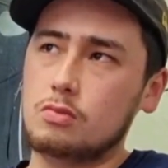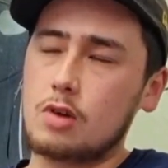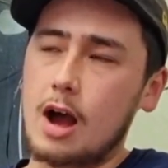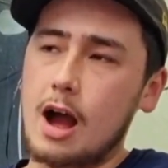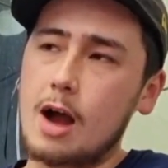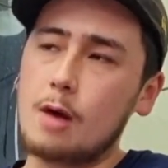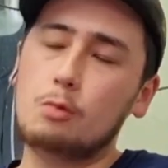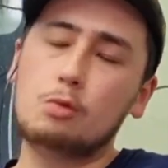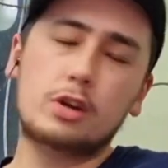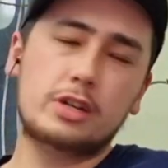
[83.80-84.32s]

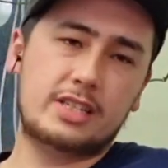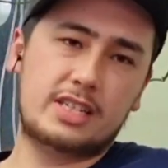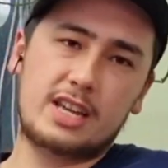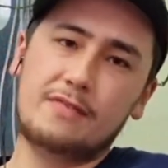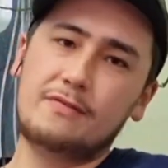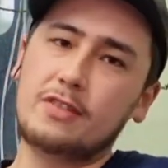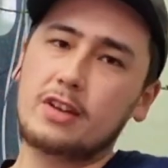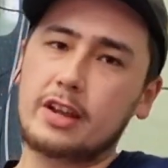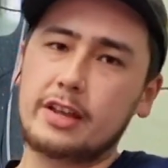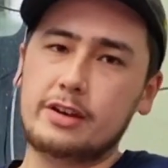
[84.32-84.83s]
I would
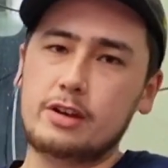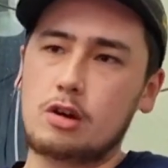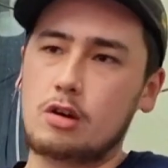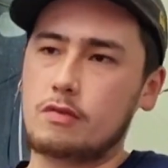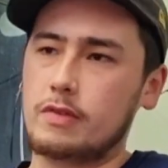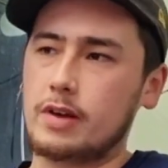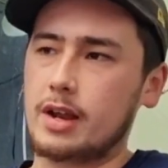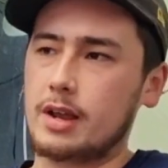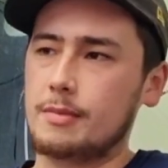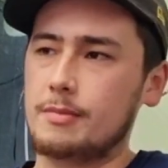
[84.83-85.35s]
definitely not
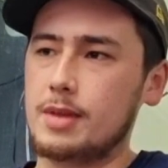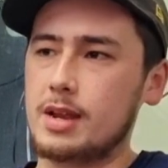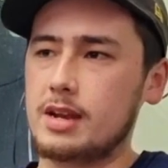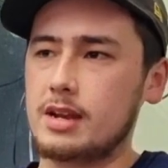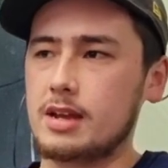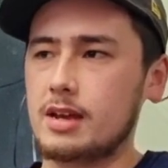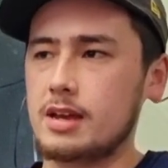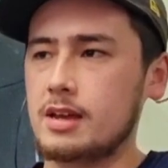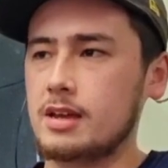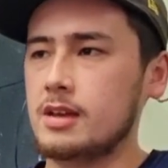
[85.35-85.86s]
recommend
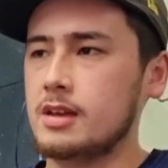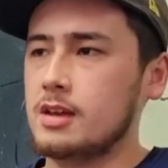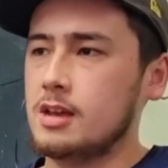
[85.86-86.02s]
it.